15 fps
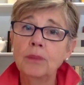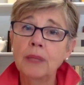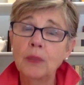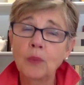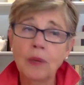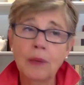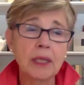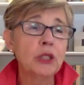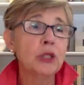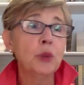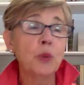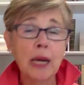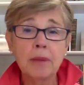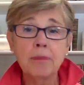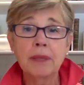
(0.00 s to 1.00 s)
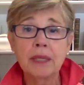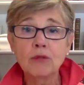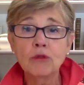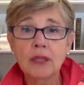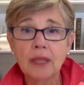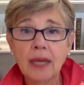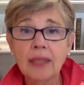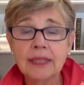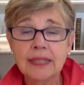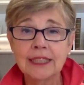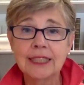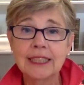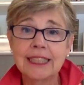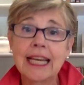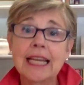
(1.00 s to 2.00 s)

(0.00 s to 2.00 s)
be women who had been reluctant to